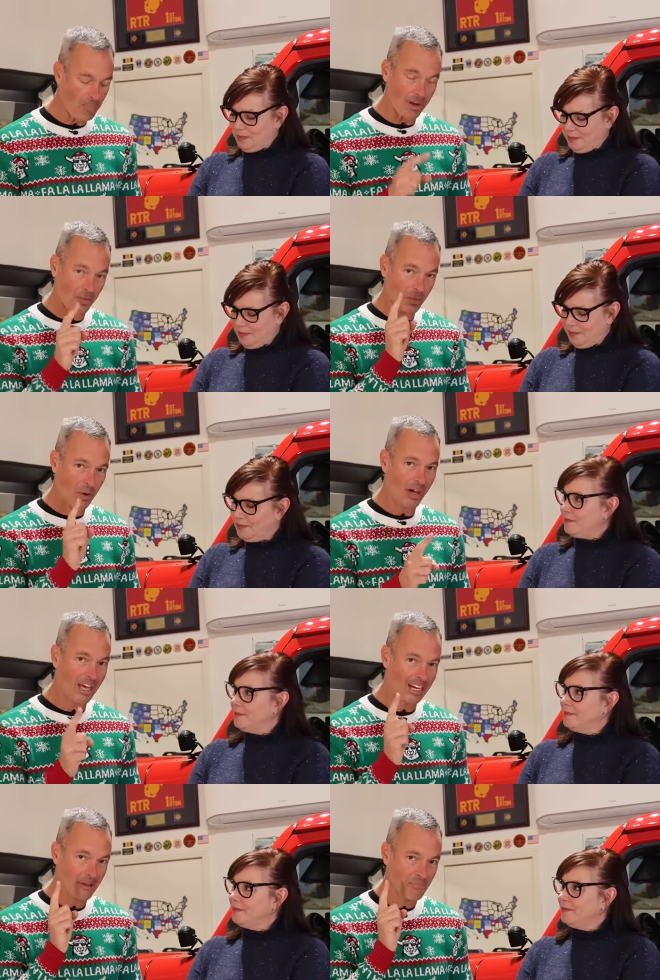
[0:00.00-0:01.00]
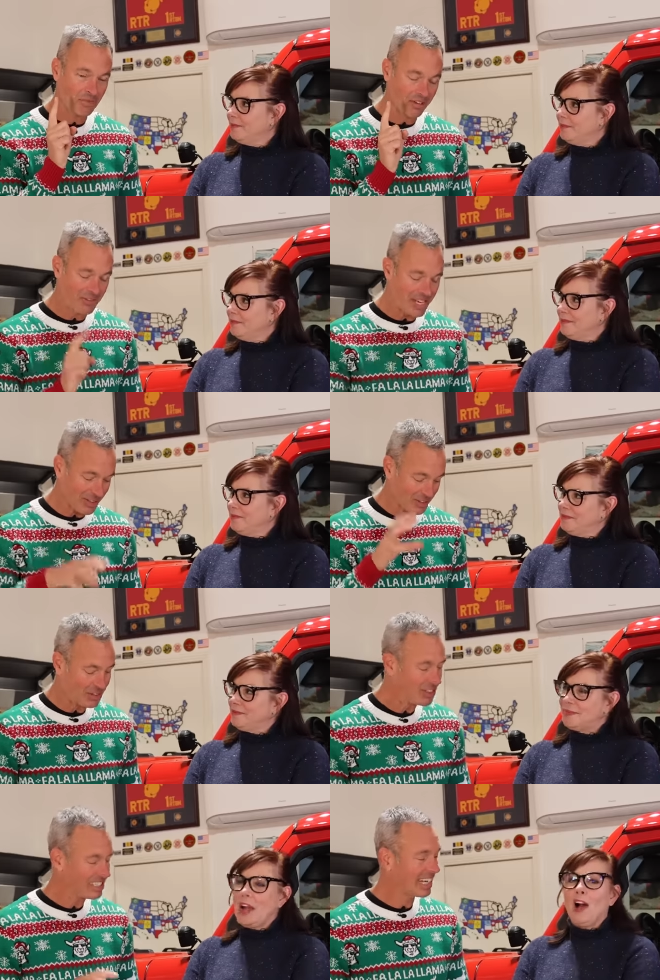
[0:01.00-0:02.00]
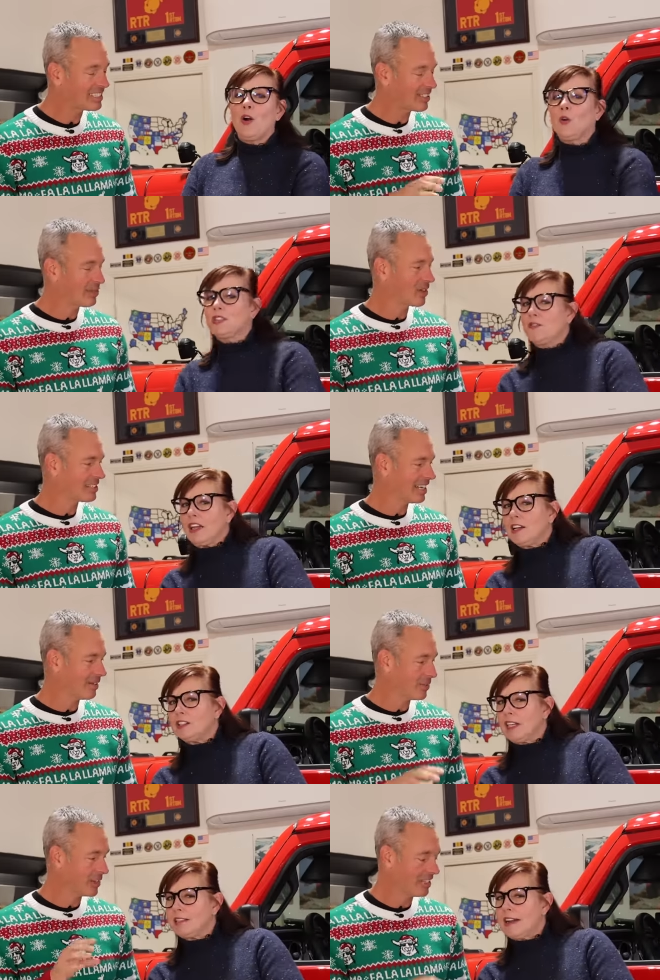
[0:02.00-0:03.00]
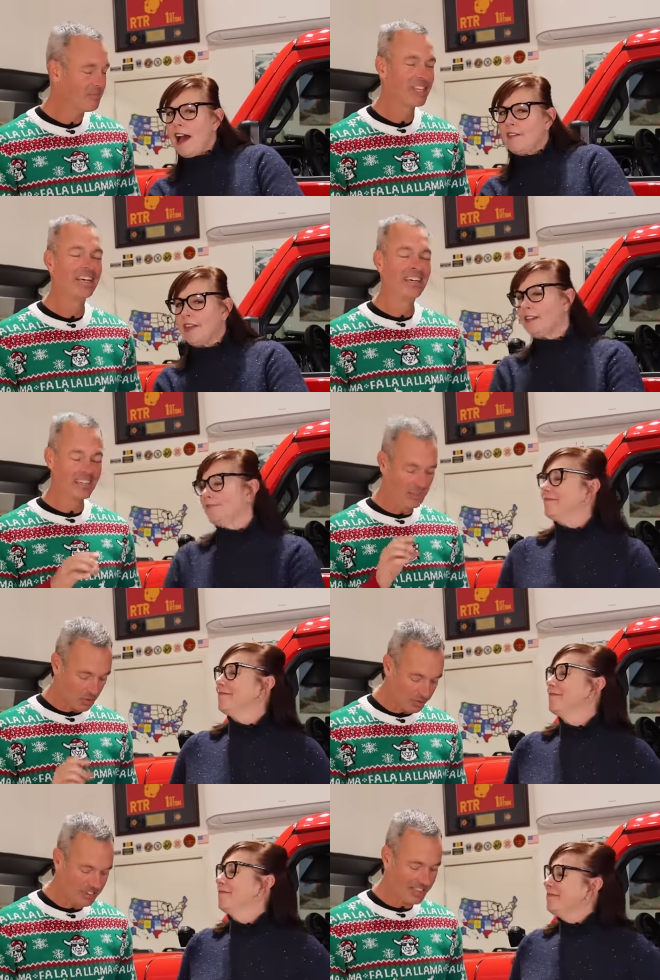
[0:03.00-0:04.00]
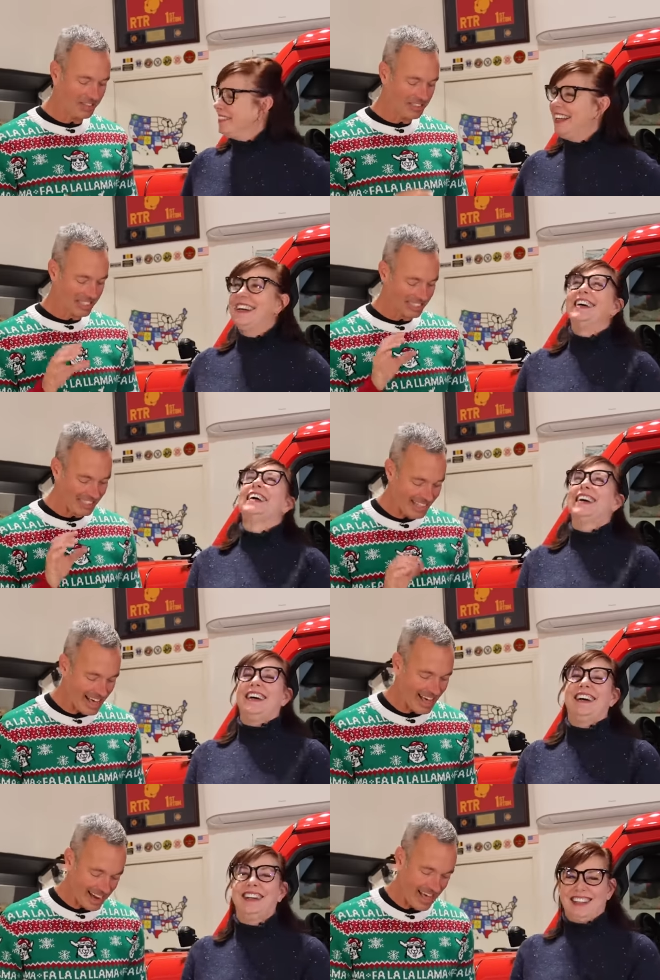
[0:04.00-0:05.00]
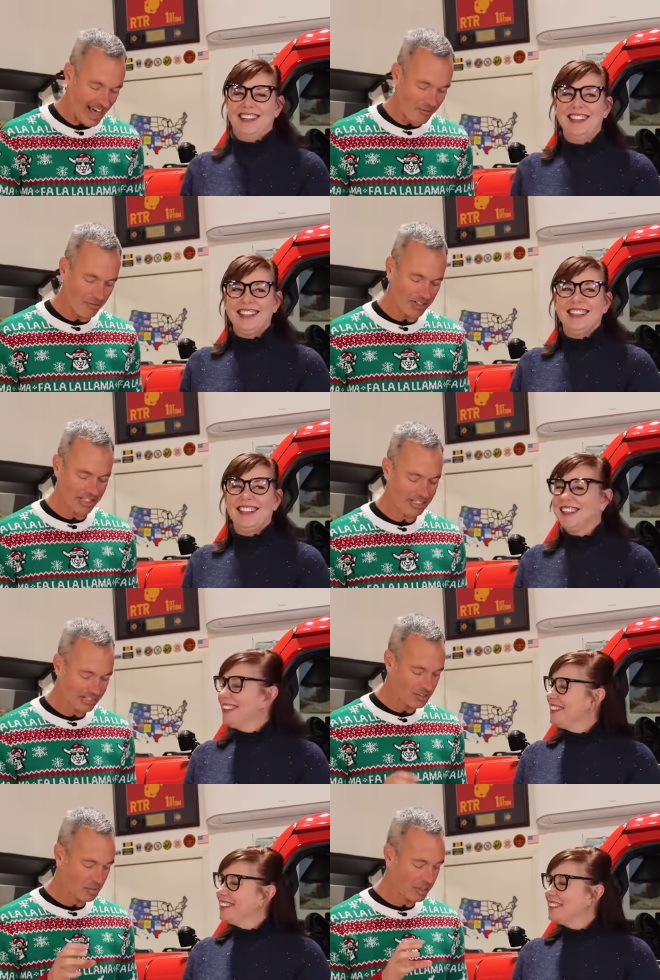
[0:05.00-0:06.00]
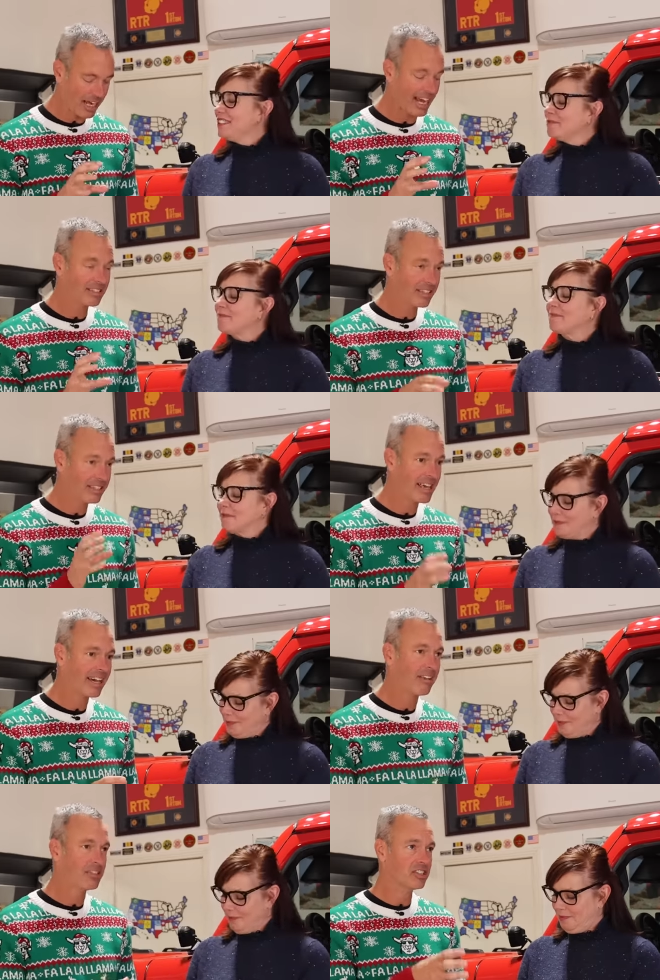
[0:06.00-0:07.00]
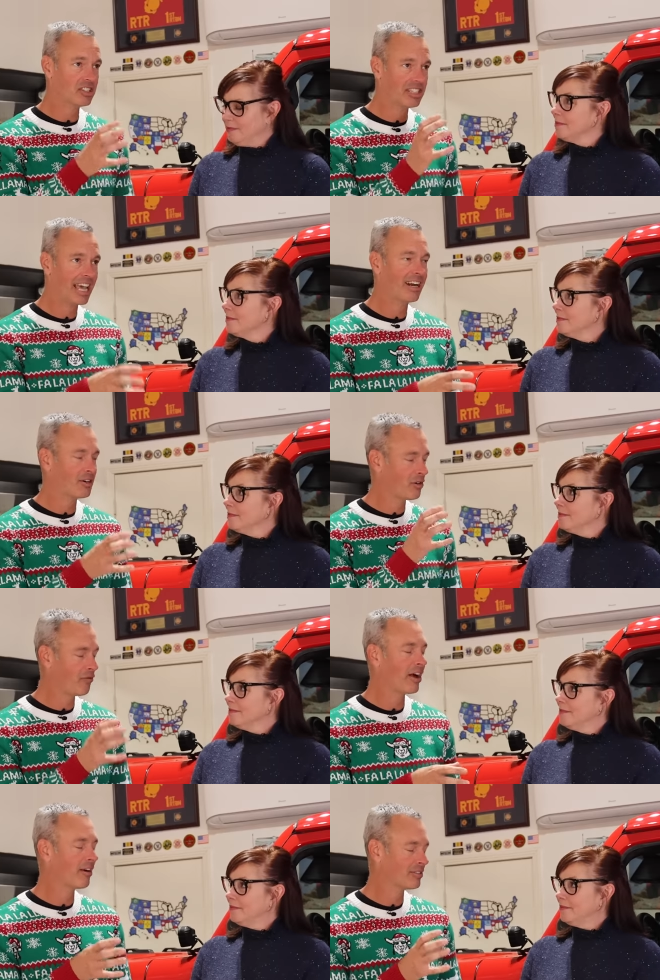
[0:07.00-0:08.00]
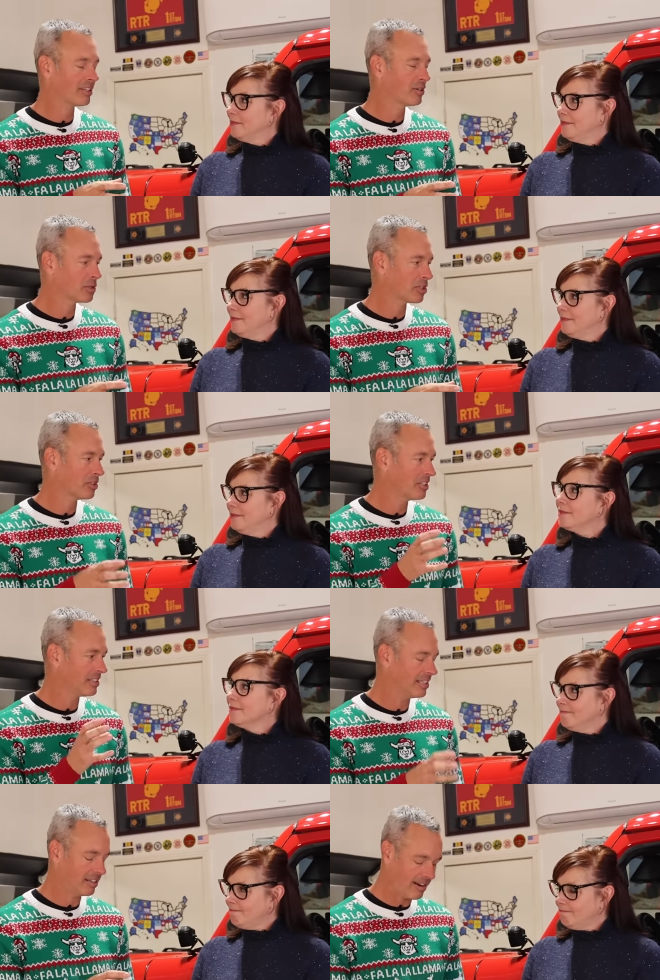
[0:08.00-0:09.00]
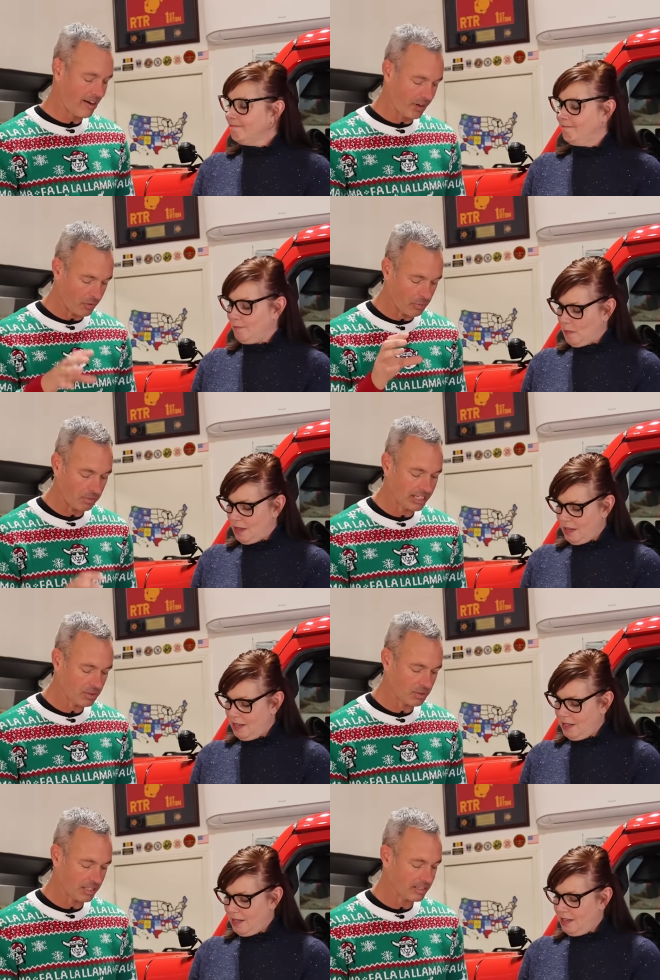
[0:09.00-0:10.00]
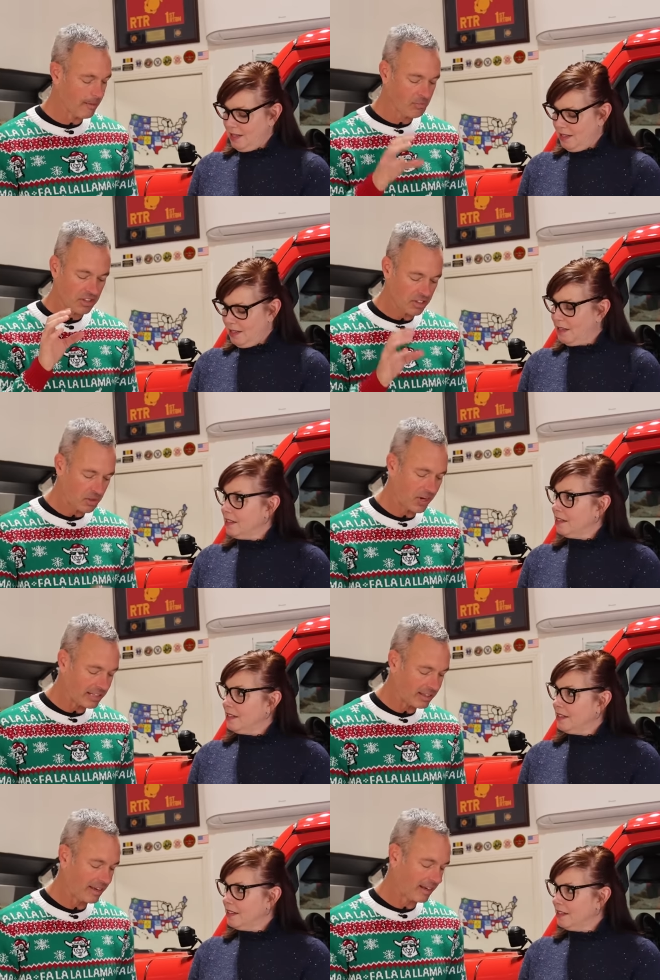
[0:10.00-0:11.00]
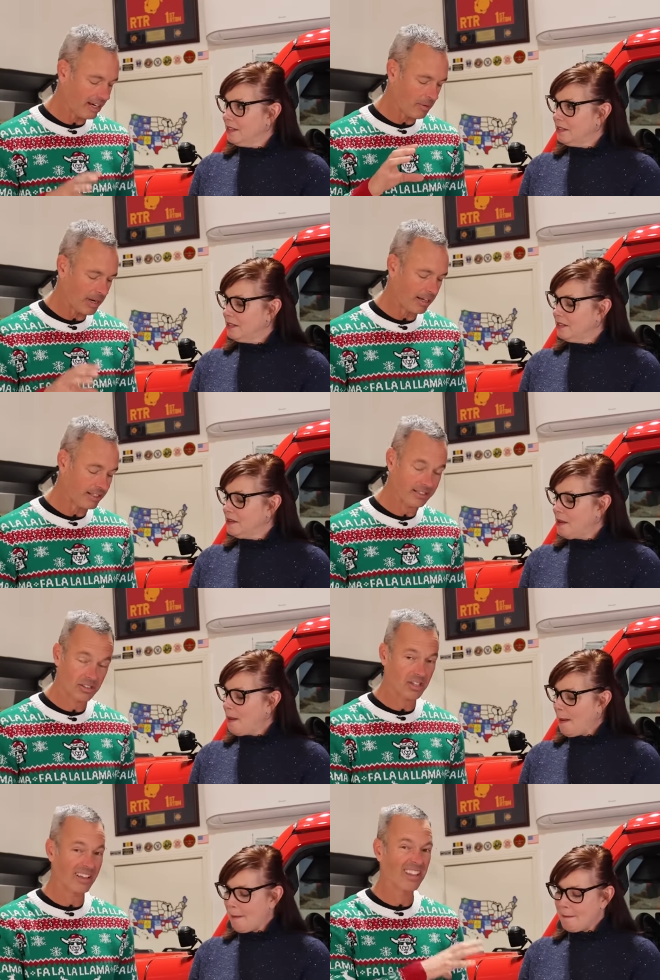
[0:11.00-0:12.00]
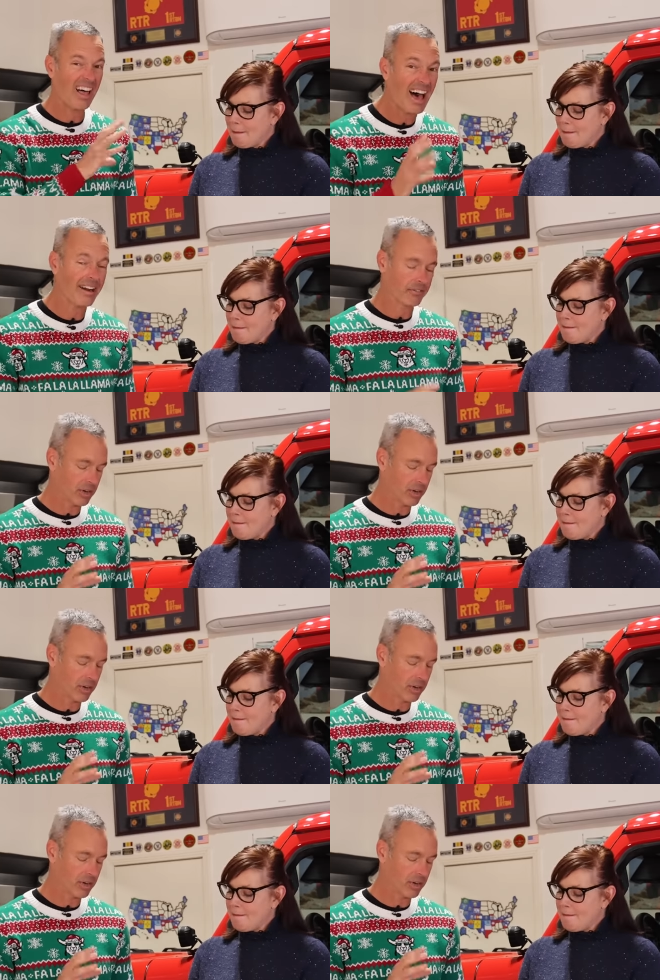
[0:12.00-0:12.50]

Speaker 1: but one vehicle, so this actually this works out. Doesn't your vehicle does not have one of these, and so we're gonna actually take out the standard fire extinguisher that's in there now and replace it with this. The great thing about these, there's a lot of